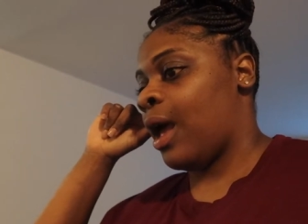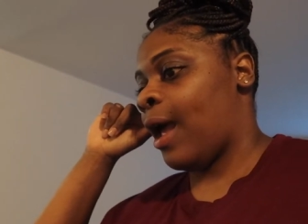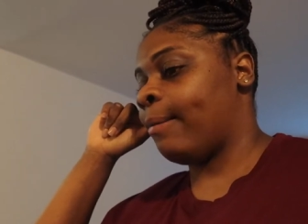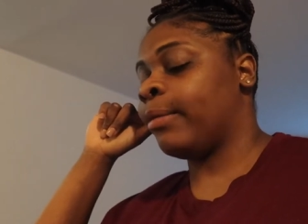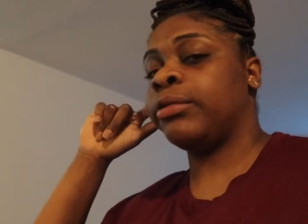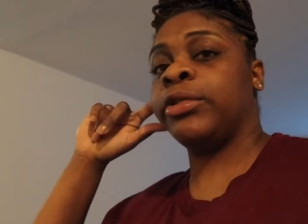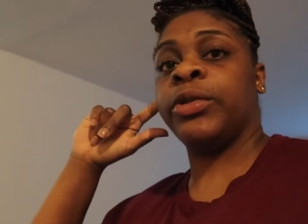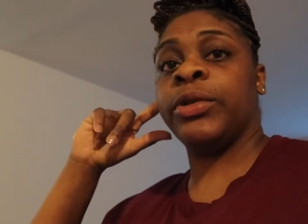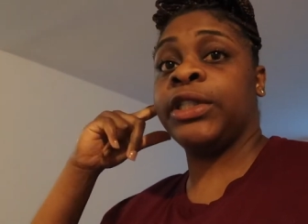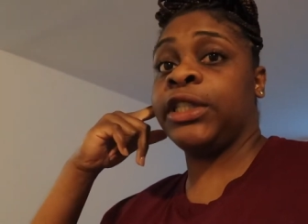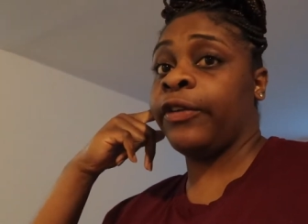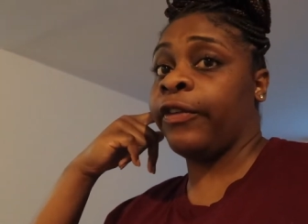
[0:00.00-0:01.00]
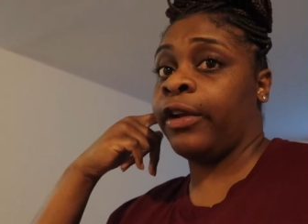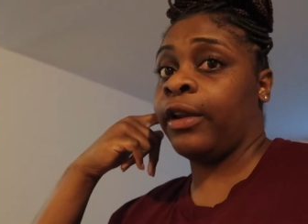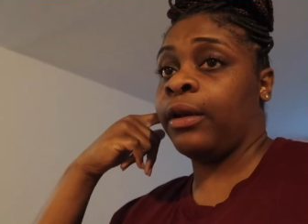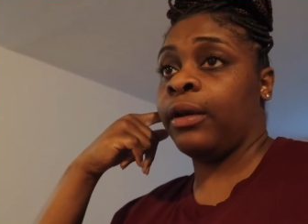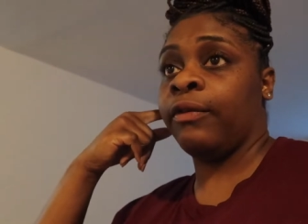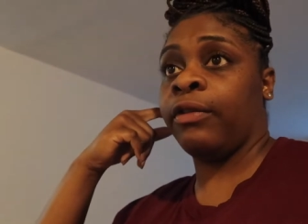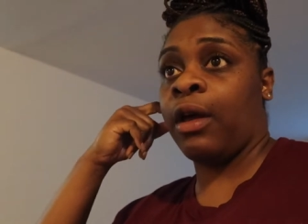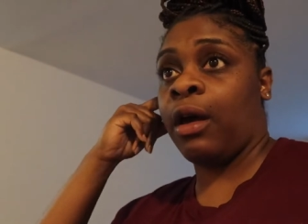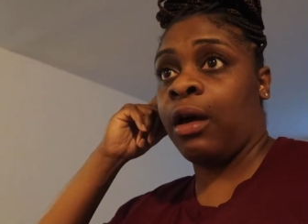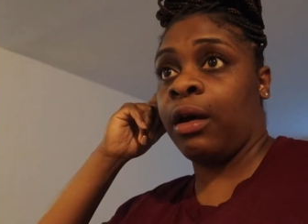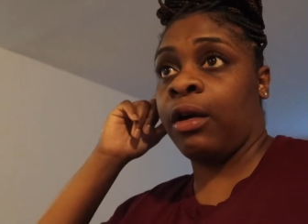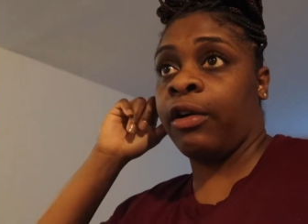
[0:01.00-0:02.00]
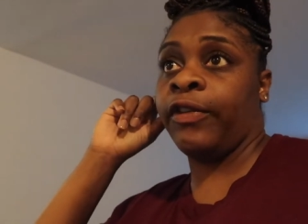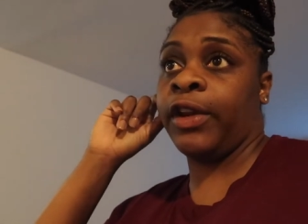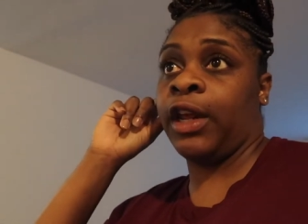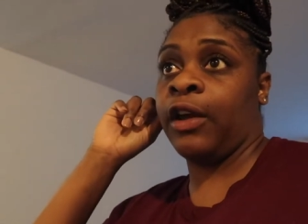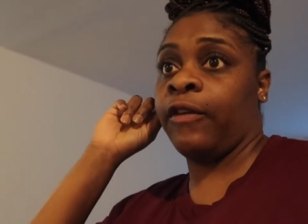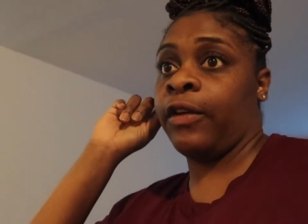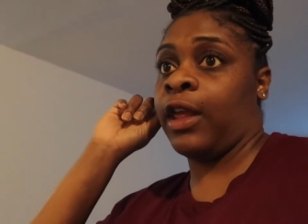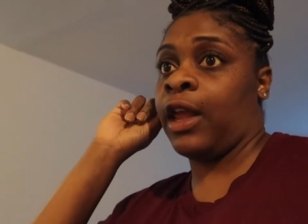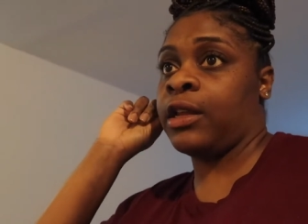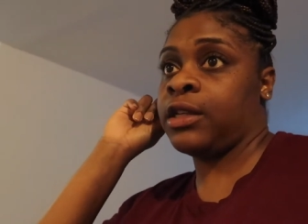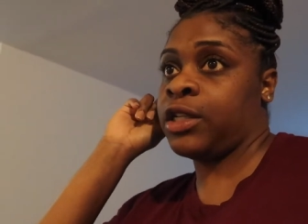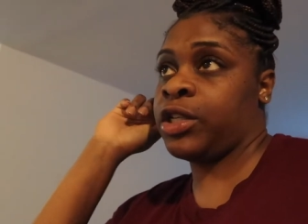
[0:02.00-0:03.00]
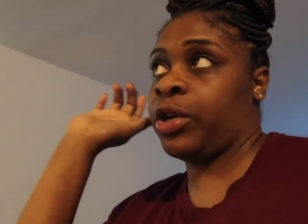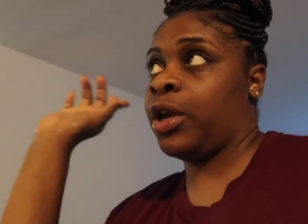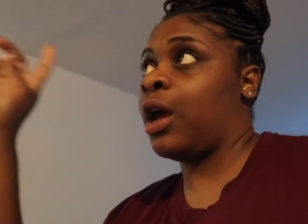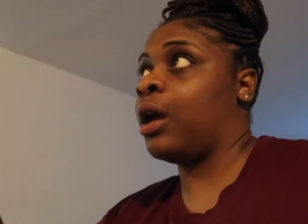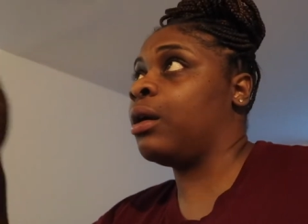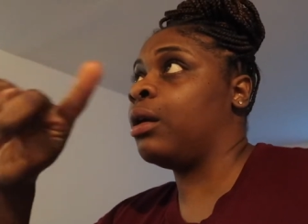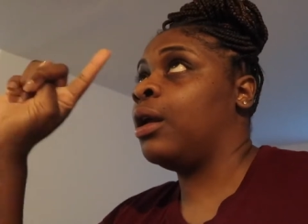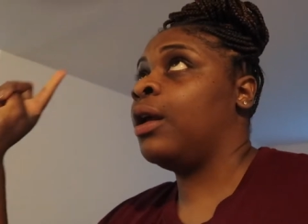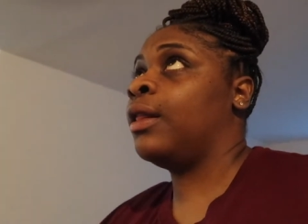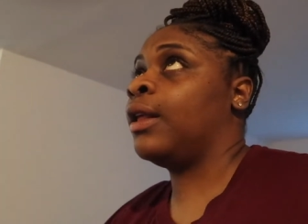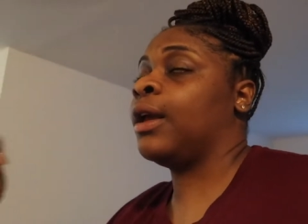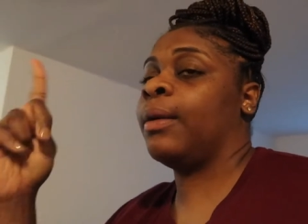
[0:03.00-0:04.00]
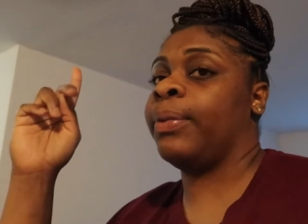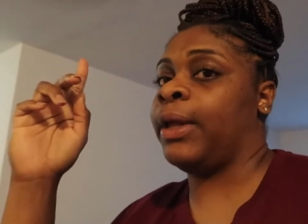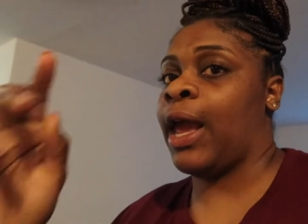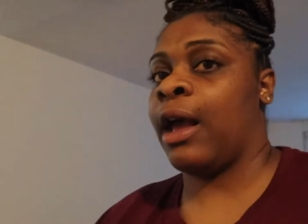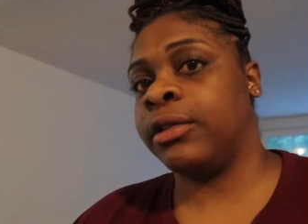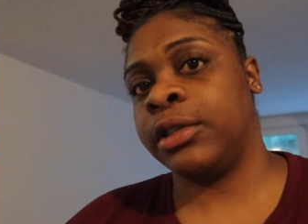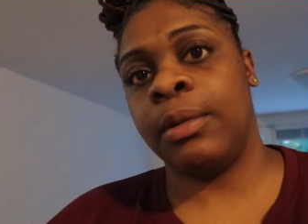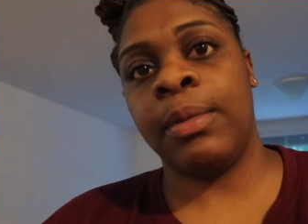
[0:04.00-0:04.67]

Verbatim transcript: I'm gonna do a different vlog or video for that to show y'all the complete house.